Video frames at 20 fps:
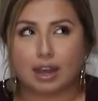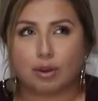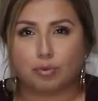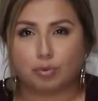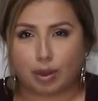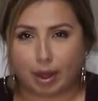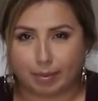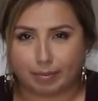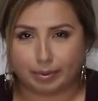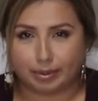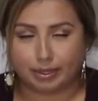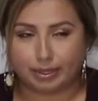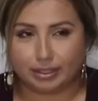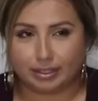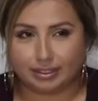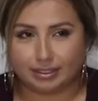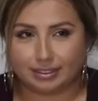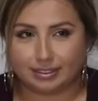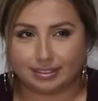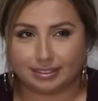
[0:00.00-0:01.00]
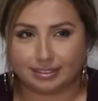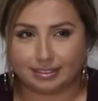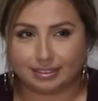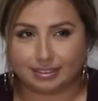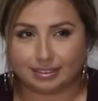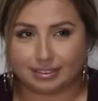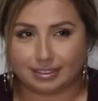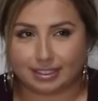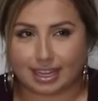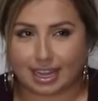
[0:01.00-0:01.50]
Rebel
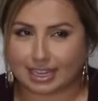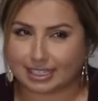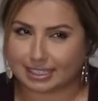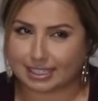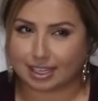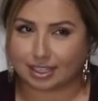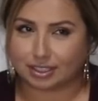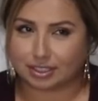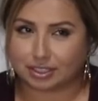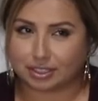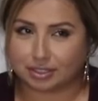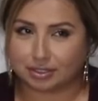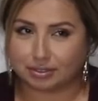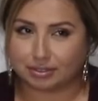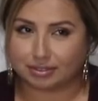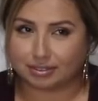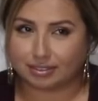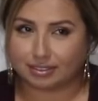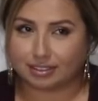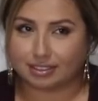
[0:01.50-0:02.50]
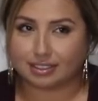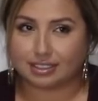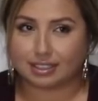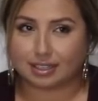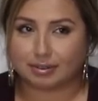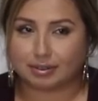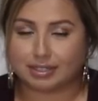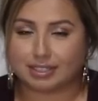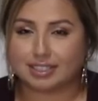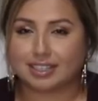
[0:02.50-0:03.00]
SL2. Is
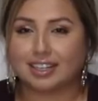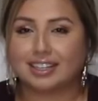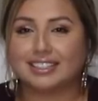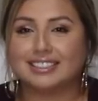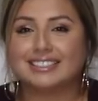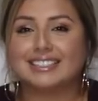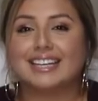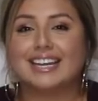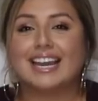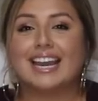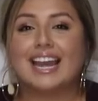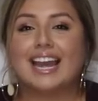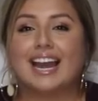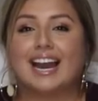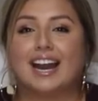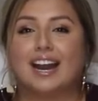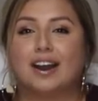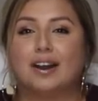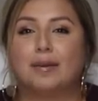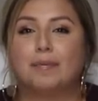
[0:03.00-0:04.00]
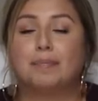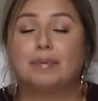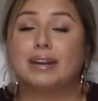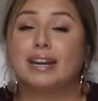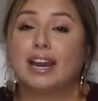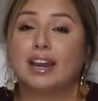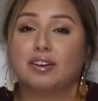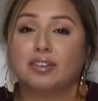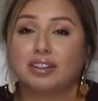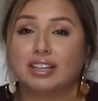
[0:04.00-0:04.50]
that what it's called? But
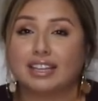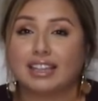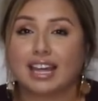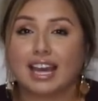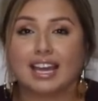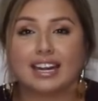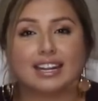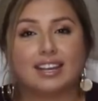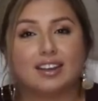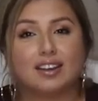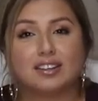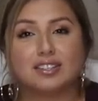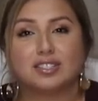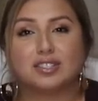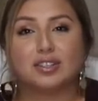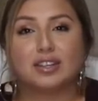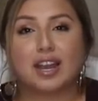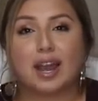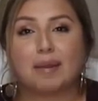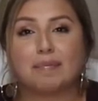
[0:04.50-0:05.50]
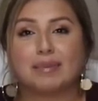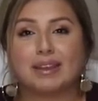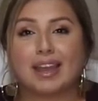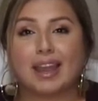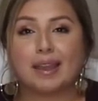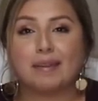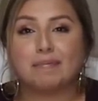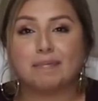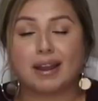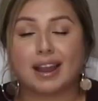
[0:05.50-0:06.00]
not only that, he also got
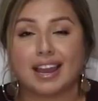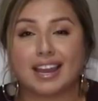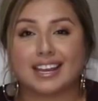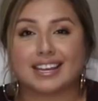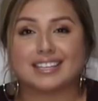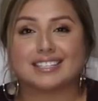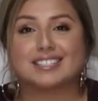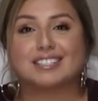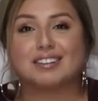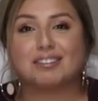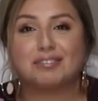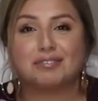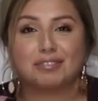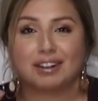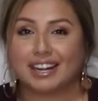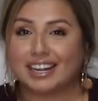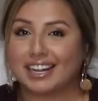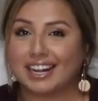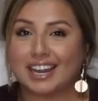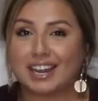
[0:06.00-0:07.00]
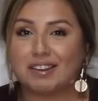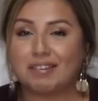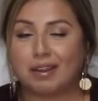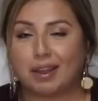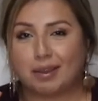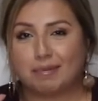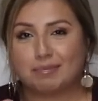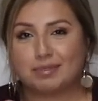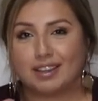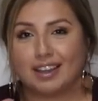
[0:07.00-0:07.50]
me a mic. So right now
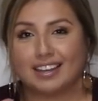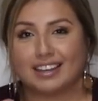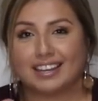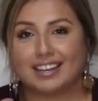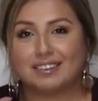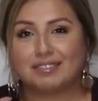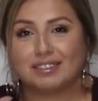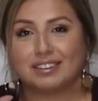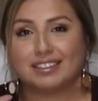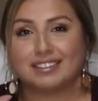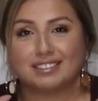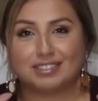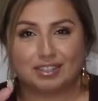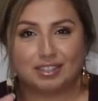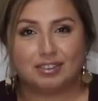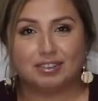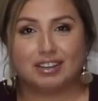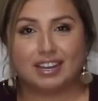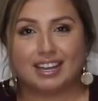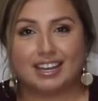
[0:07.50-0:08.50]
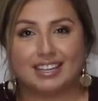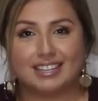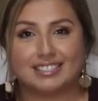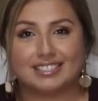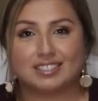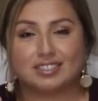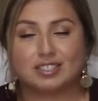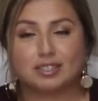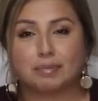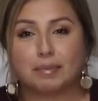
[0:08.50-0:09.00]
I'm talking to you
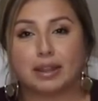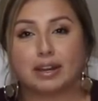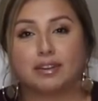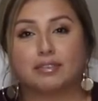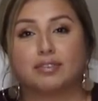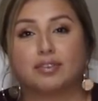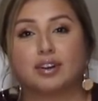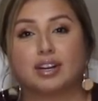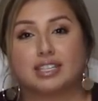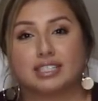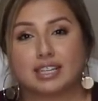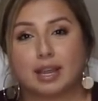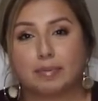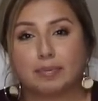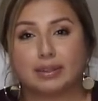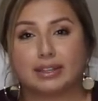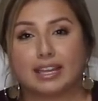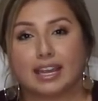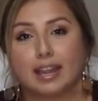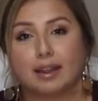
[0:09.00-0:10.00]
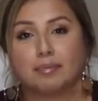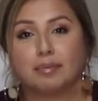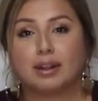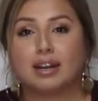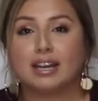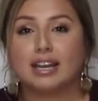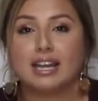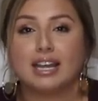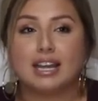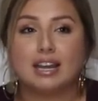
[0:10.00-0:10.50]
guys. There's a microphone on top of the
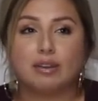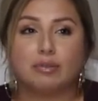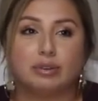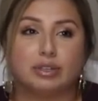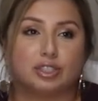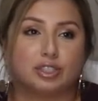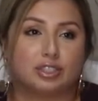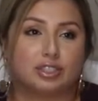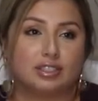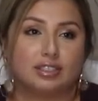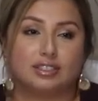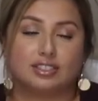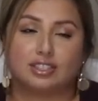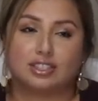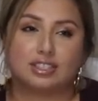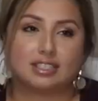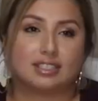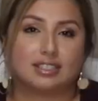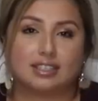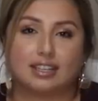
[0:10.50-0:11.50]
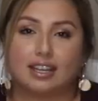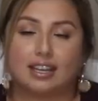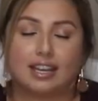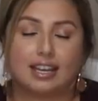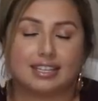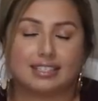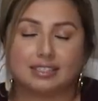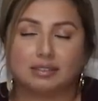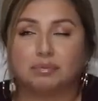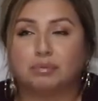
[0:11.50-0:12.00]
camera, which just
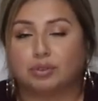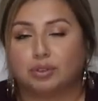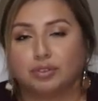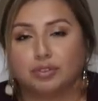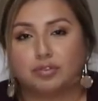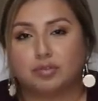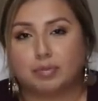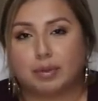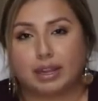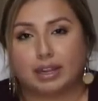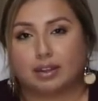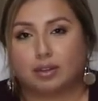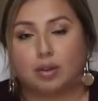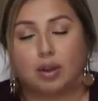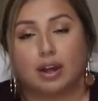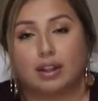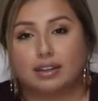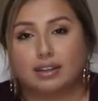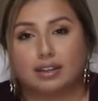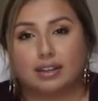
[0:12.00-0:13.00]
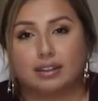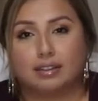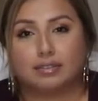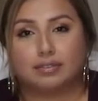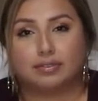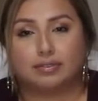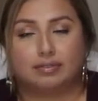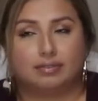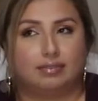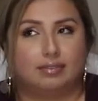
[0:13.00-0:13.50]
has improved my quality